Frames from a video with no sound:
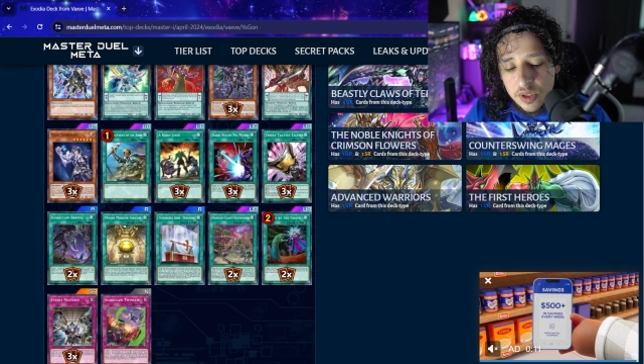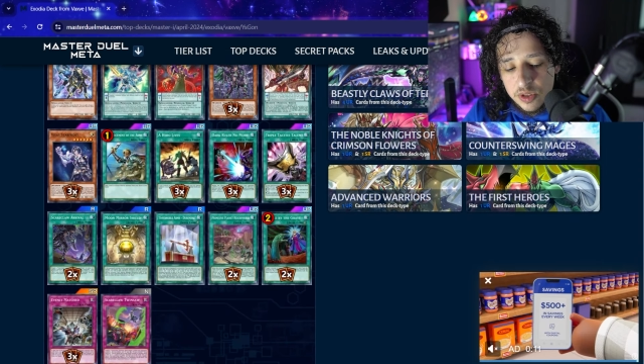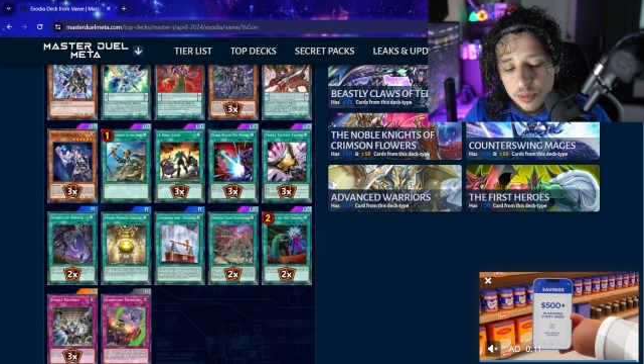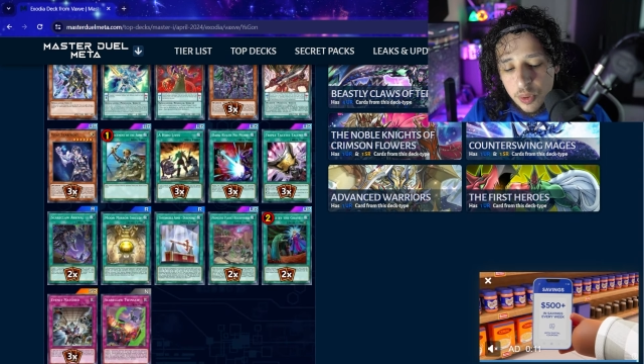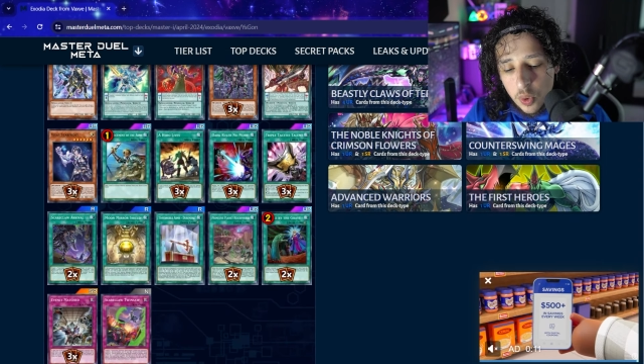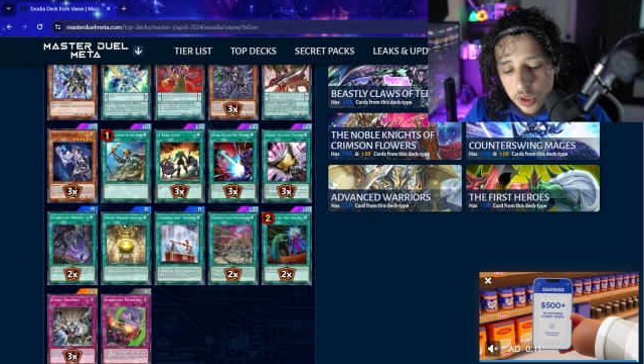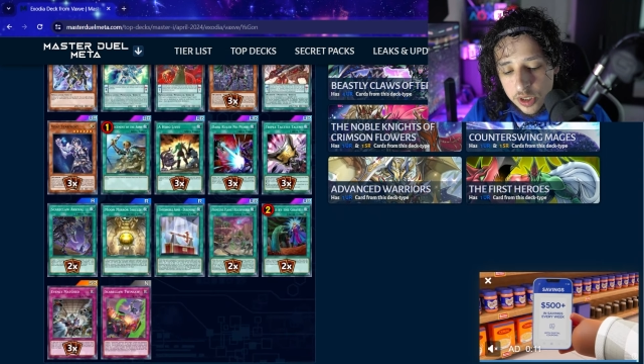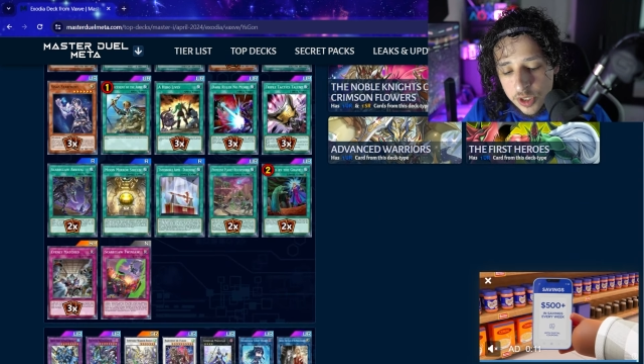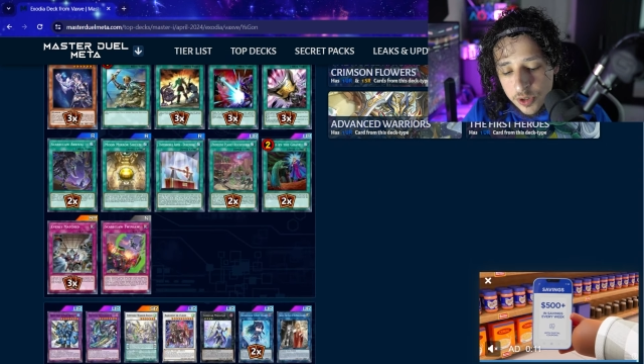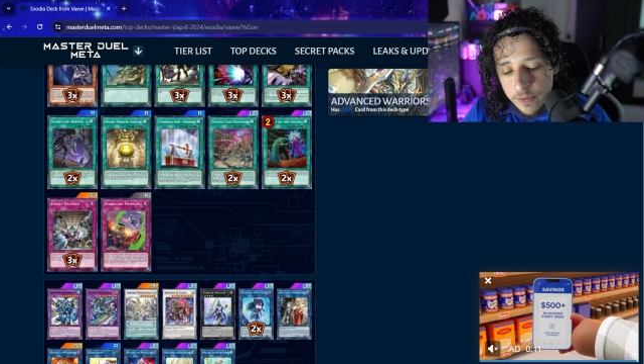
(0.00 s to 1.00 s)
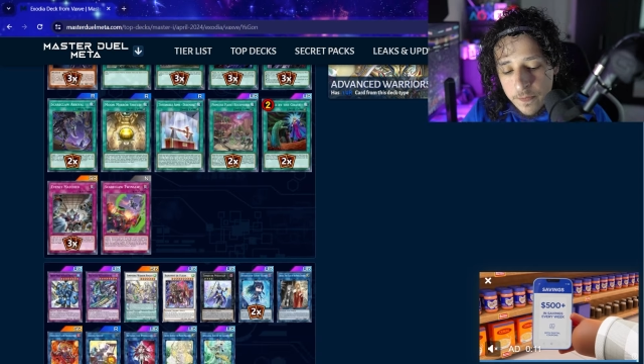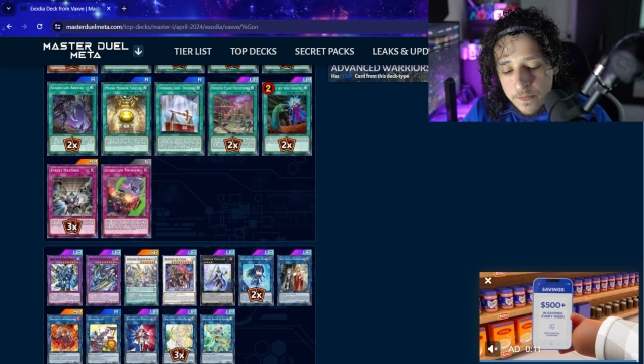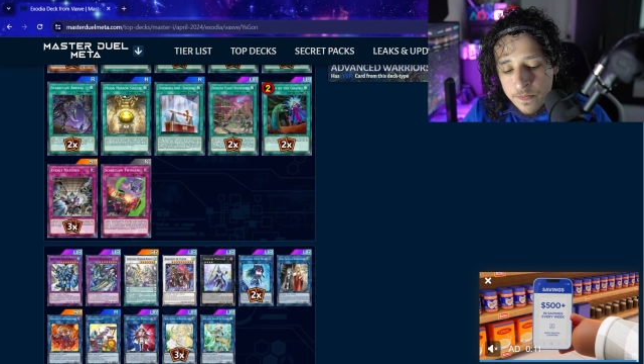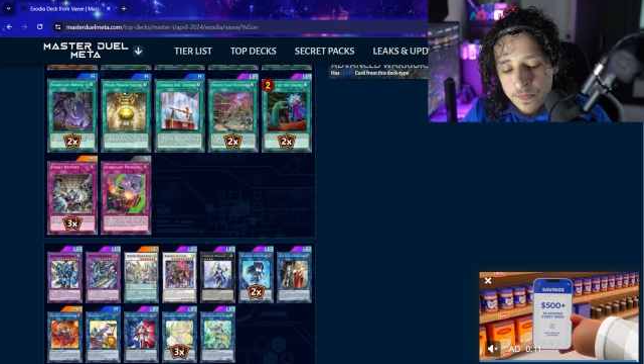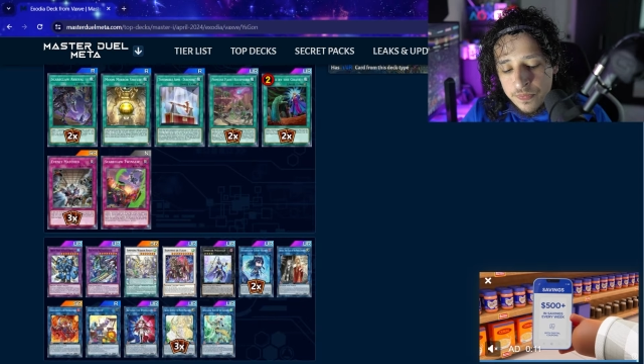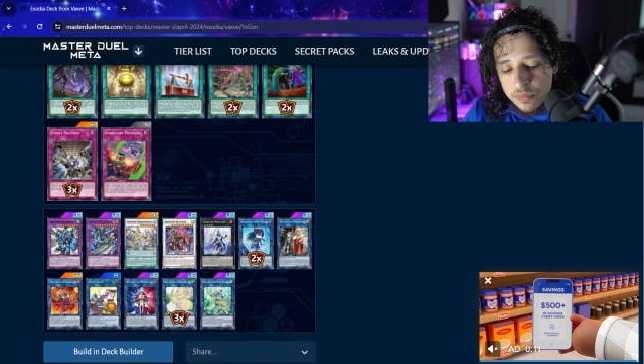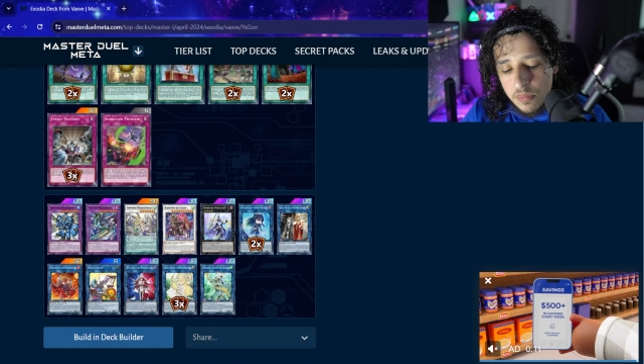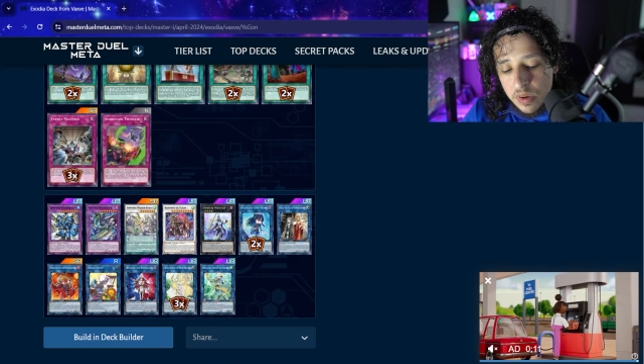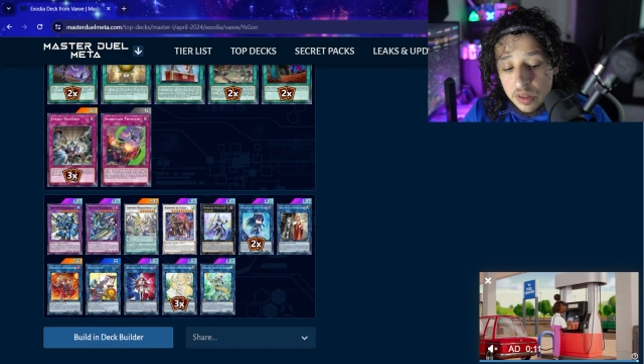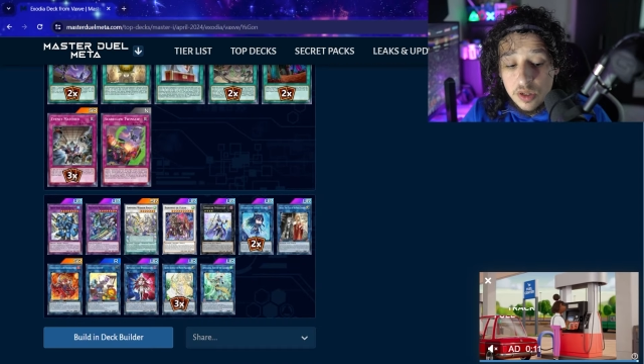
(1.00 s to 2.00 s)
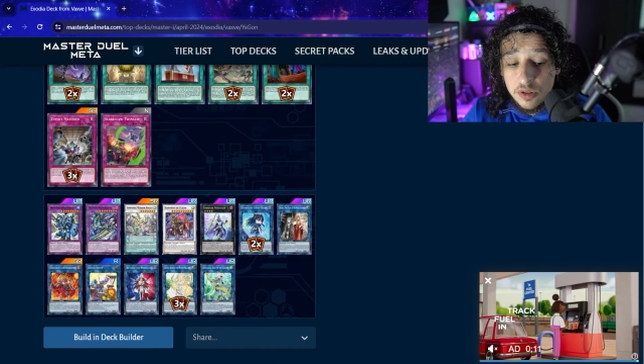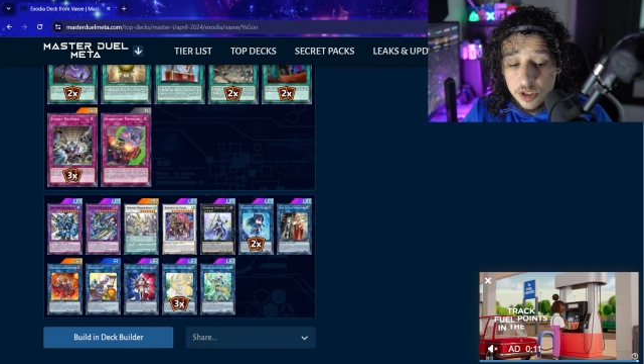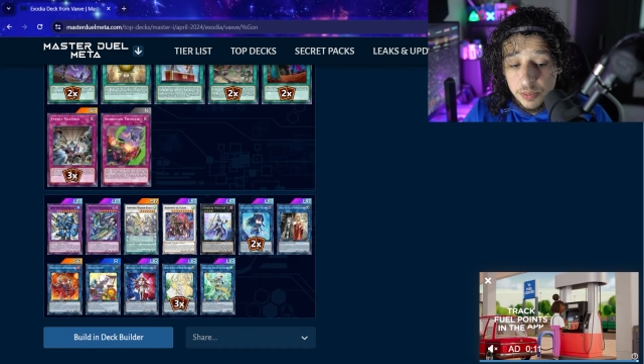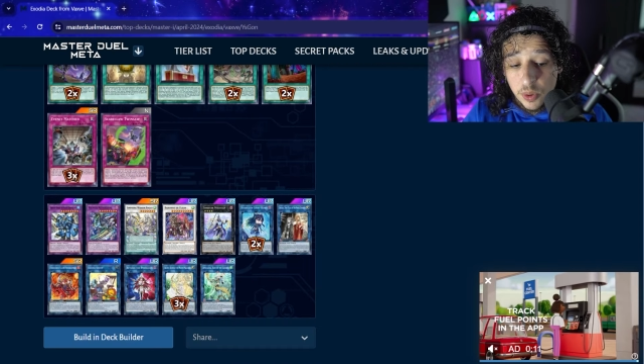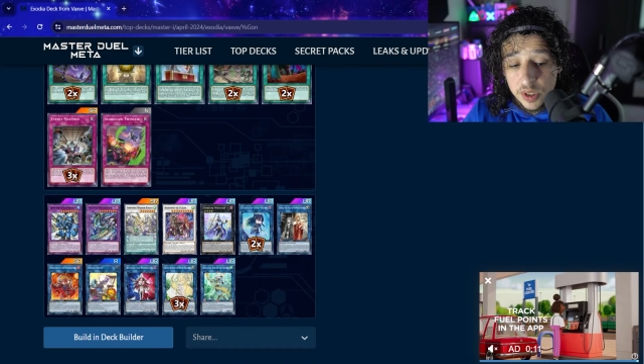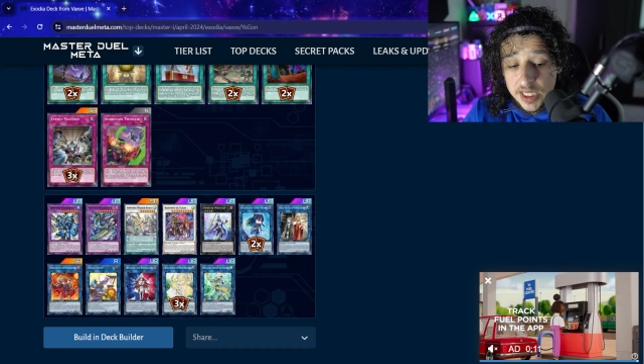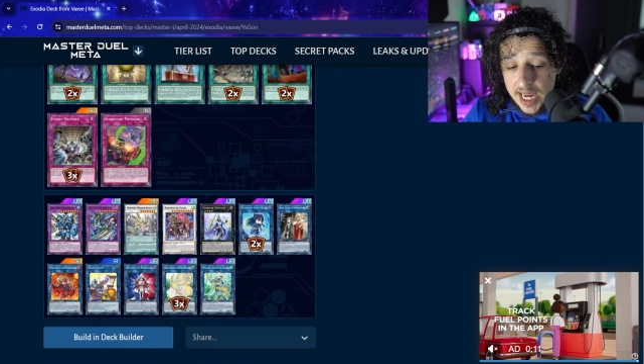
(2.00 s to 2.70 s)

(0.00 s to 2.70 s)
new support soon, and the new support's